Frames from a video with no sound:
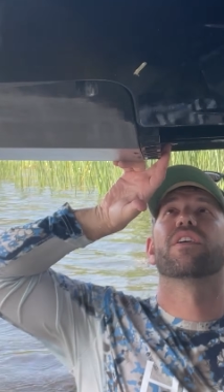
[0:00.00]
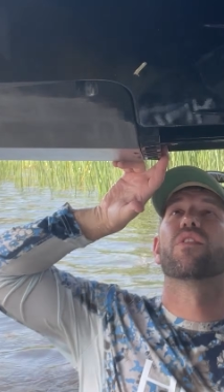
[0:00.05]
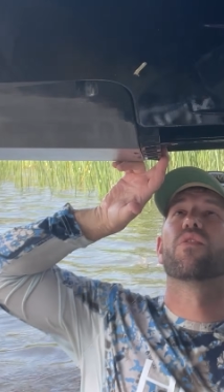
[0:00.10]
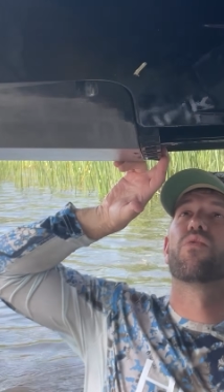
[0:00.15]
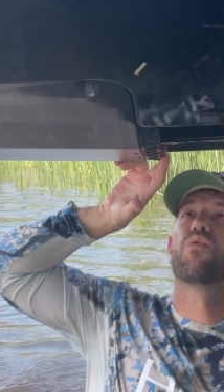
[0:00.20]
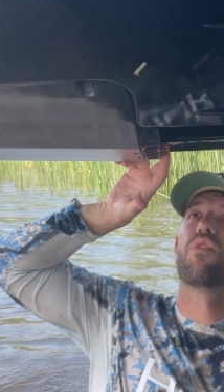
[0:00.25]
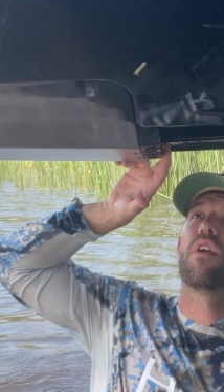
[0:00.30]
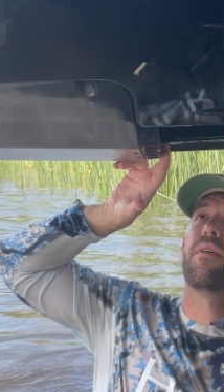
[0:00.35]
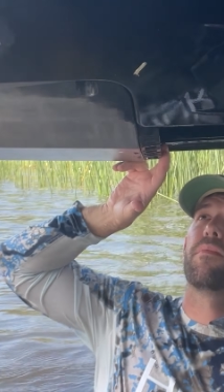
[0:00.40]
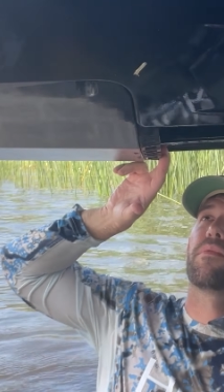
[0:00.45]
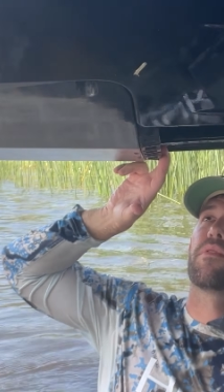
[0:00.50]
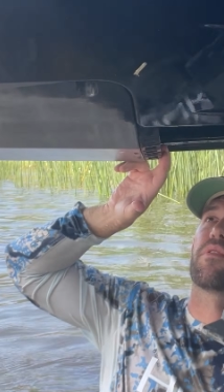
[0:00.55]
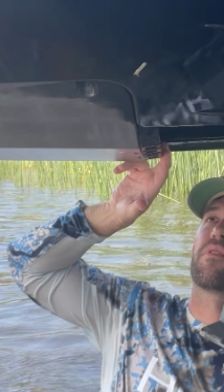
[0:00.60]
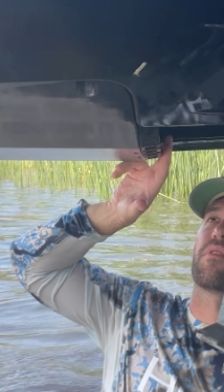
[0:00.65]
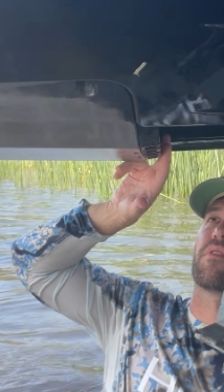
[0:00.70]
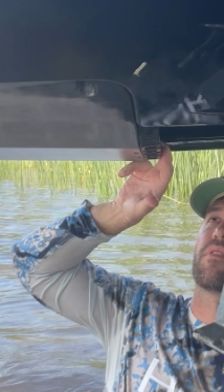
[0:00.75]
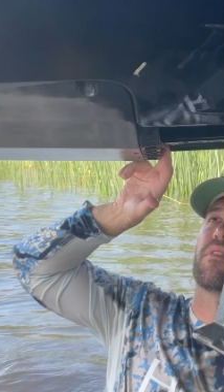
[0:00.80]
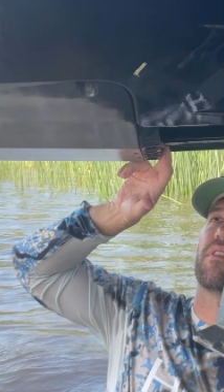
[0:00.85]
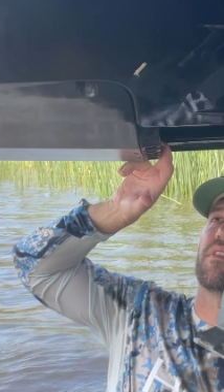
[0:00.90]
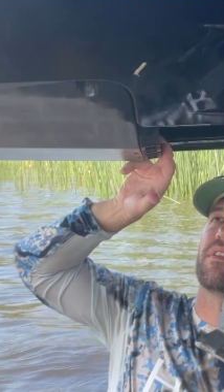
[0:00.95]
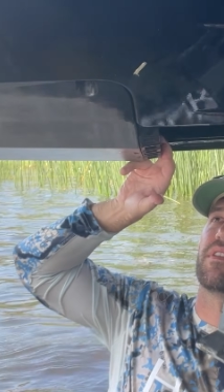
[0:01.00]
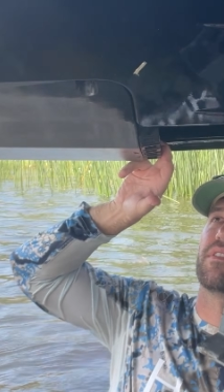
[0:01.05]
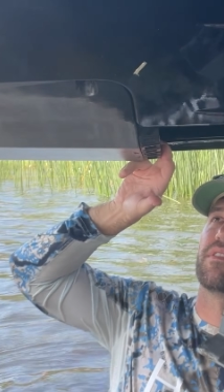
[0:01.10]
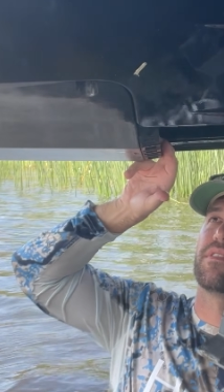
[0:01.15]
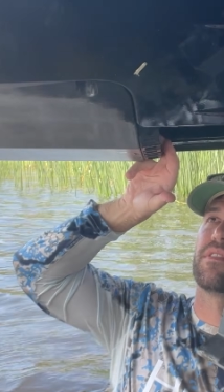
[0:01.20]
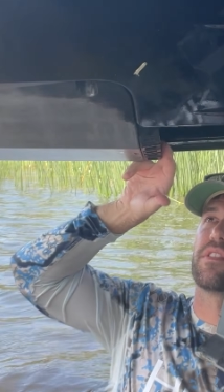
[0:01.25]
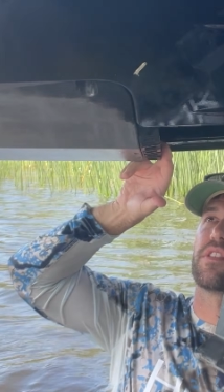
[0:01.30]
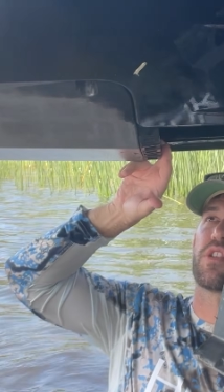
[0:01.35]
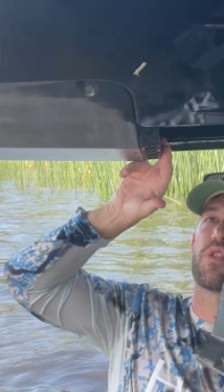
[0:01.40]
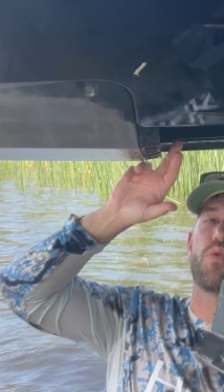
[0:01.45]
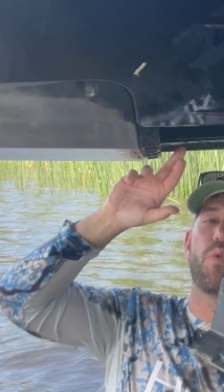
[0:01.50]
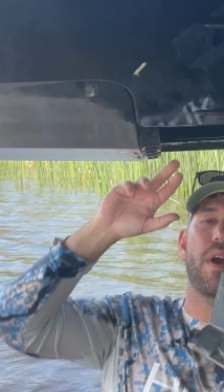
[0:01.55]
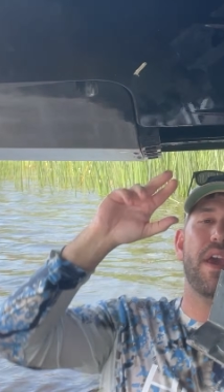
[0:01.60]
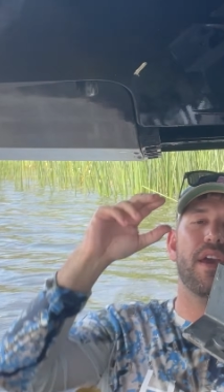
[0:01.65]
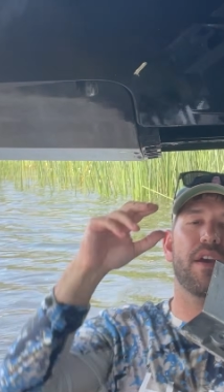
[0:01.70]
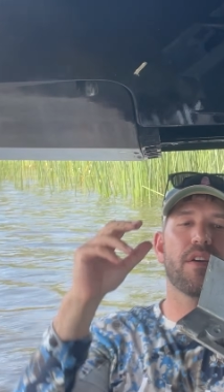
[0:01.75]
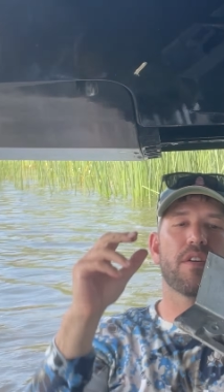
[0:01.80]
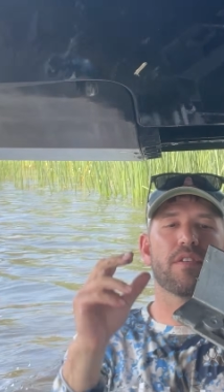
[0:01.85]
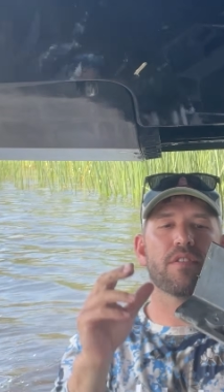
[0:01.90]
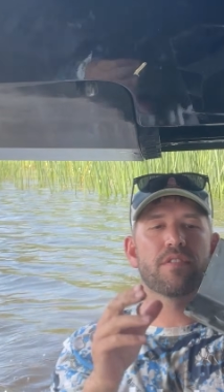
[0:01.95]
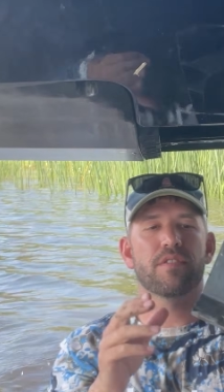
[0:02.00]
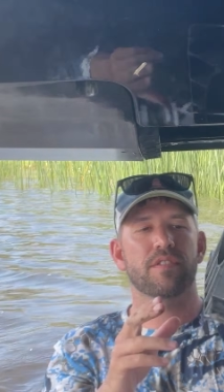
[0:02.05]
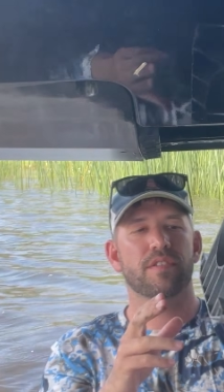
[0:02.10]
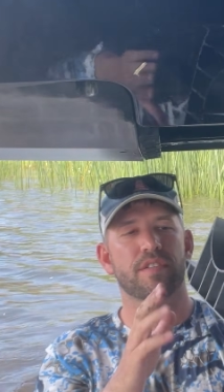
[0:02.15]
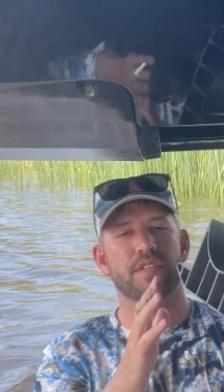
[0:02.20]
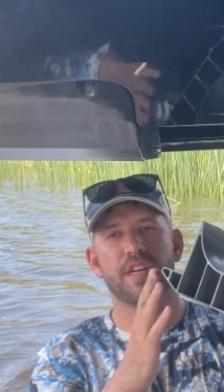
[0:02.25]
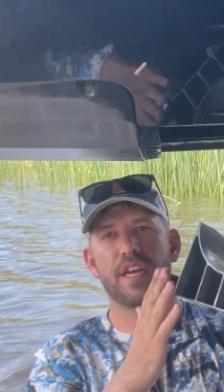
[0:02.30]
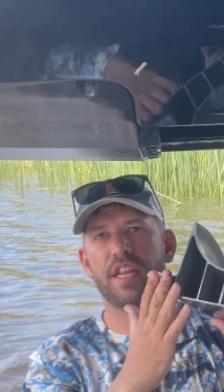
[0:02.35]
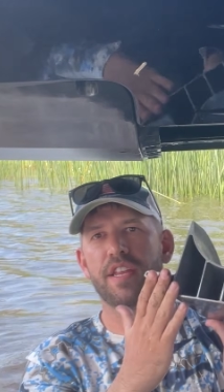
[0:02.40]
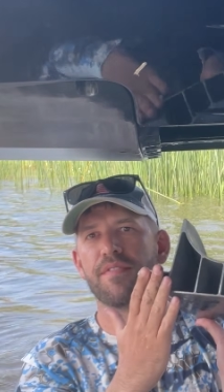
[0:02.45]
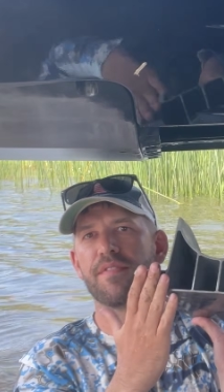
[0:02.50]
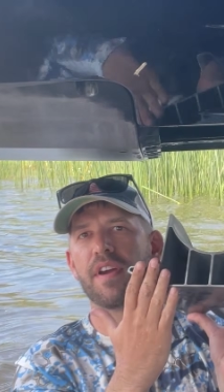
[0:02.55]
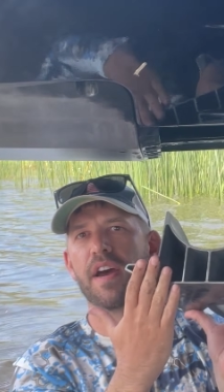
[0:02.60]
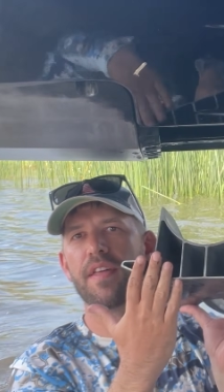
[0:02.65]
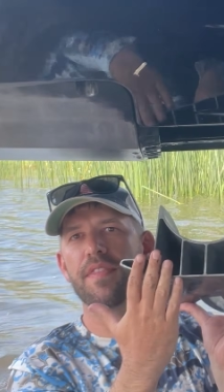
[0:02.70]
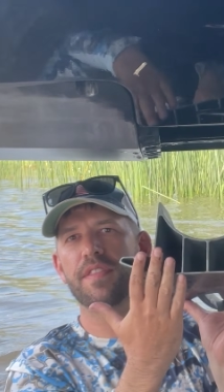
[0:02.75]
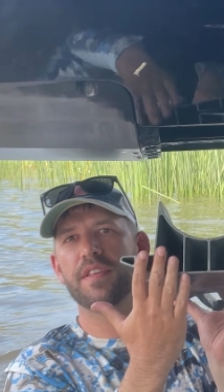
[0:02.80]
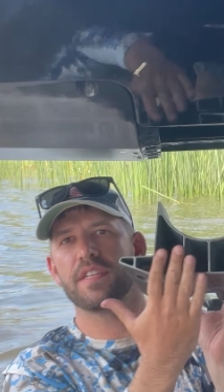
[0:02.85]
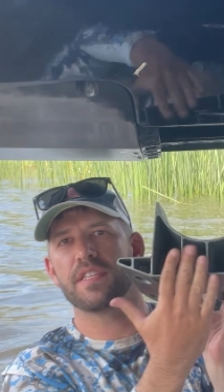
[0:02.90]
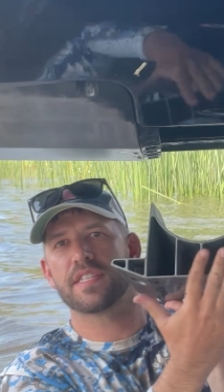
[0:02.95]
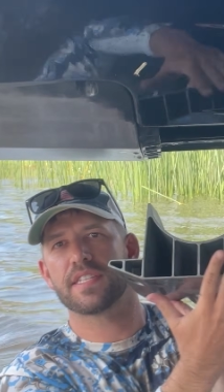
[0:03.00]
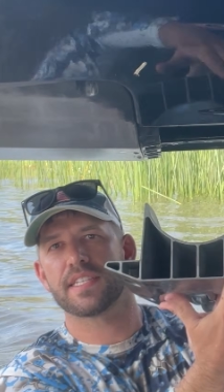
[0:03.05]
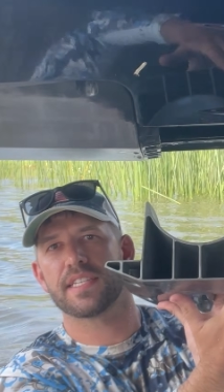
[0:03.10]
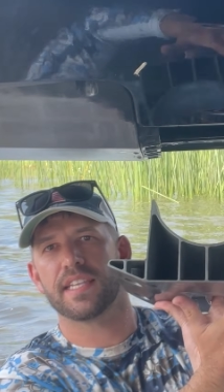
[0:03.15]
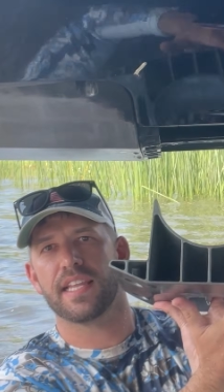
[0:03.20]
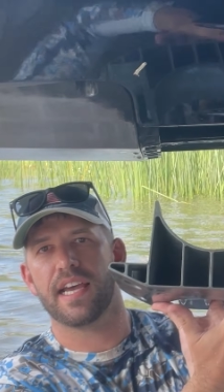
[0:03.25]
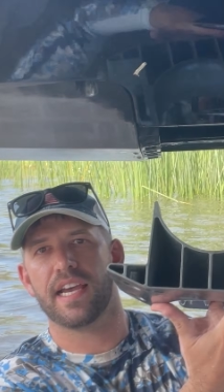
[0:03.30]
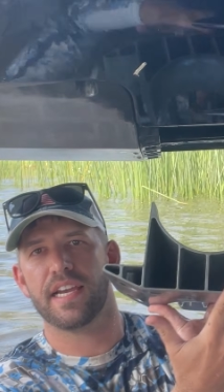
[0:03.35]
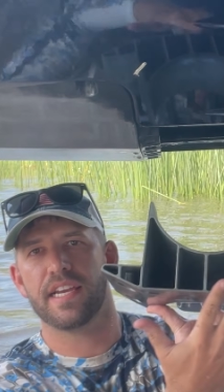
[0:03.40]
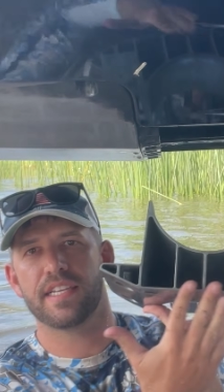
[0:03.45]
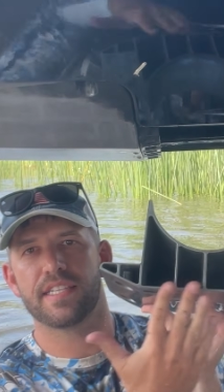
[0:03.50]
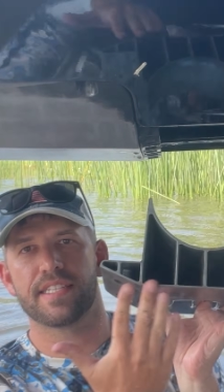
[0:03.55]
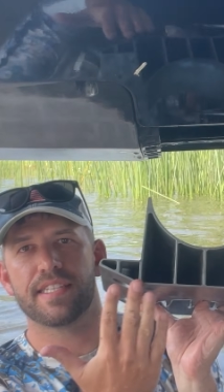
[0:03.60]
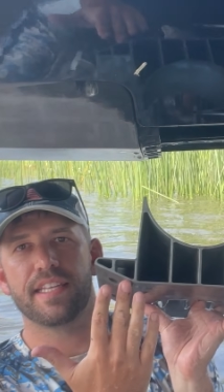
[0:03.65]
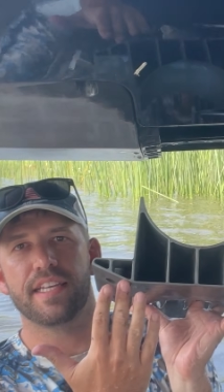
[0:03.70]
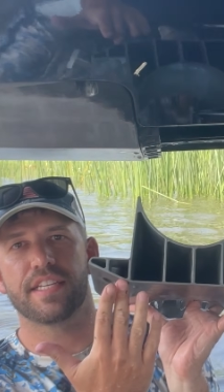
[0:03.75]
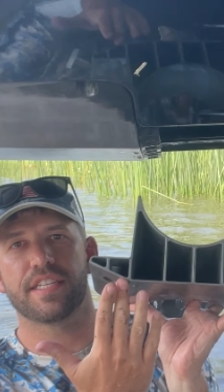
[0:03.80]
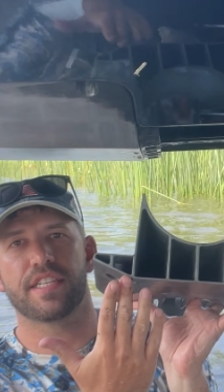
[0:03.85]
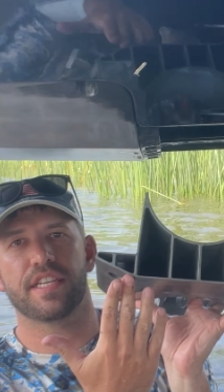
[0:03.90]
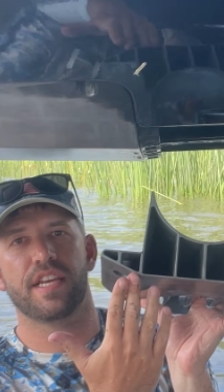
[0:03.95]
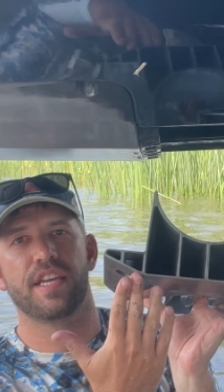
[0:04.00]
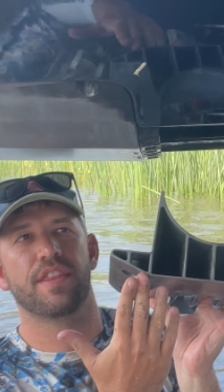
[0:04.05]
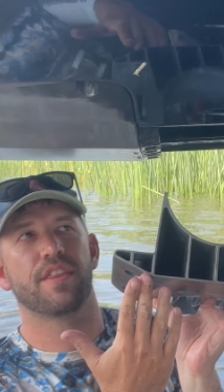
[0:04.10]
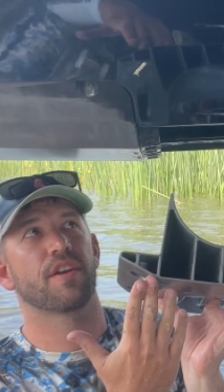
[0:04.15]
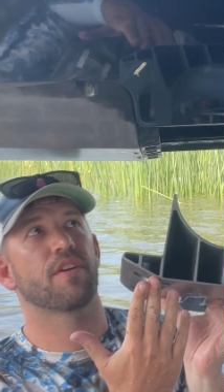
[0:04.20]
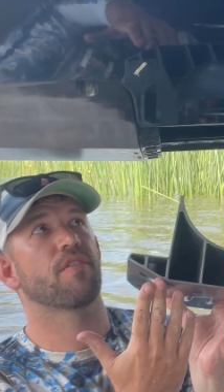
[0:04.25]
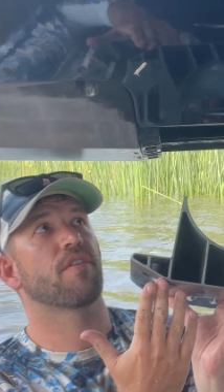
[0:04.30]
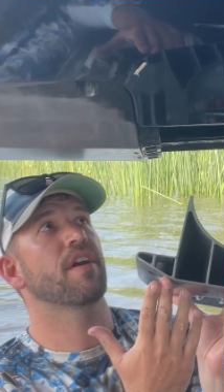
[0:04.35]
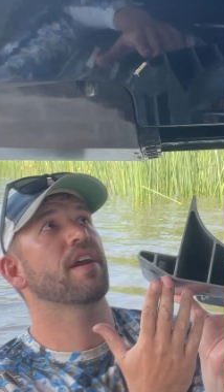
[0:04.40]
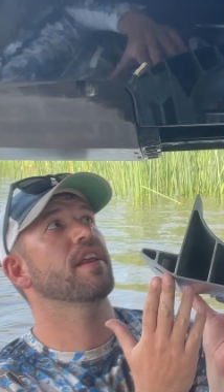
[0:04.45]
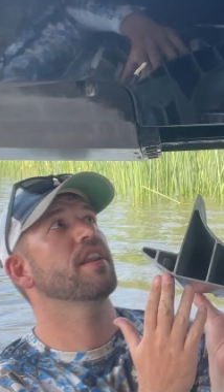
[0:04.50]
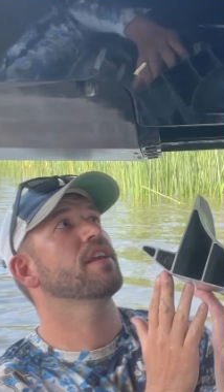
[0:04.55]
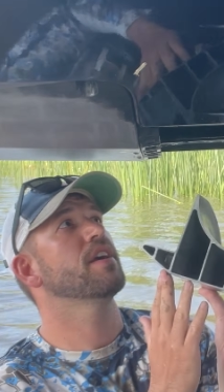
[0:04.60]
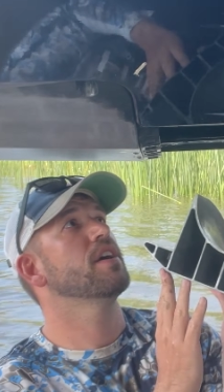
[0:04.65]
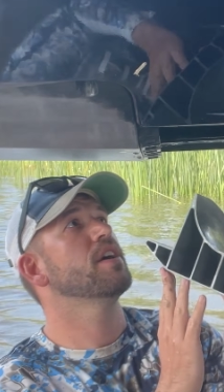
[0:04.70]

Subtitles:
rubber squares, and you've got these slits in the grate.